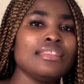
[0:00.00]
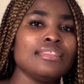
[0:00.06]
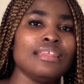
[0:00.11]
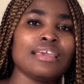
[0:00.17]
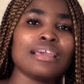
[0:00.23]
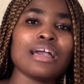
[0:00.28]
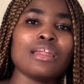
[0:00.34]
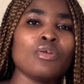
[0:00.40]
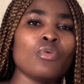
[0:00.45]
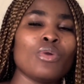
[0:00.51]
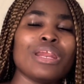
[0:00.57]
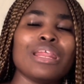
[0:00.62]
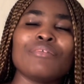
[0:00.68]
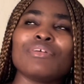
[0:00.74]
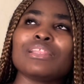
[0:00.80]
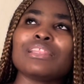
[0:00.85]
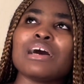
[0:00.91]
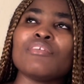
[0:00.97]
they can.
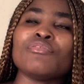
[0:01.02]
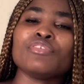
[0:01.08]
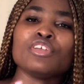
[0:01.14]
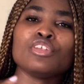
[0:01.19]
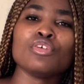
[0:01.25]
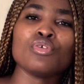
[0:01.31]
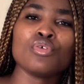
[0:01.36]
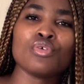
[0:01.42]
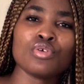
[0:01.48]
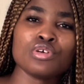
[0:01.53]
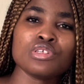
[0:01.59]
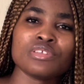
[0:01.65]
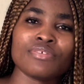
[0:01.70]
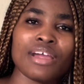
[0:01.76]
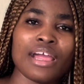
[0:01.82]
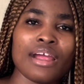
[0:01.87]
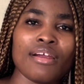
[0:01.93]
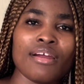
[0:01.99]
Whenever that video goes
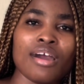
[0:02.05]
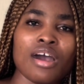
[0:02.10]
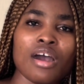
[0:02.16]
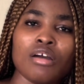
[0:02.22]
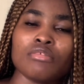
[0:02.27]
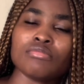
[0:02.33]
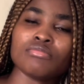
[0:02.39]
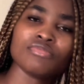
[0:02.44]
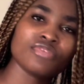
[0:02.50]
viral,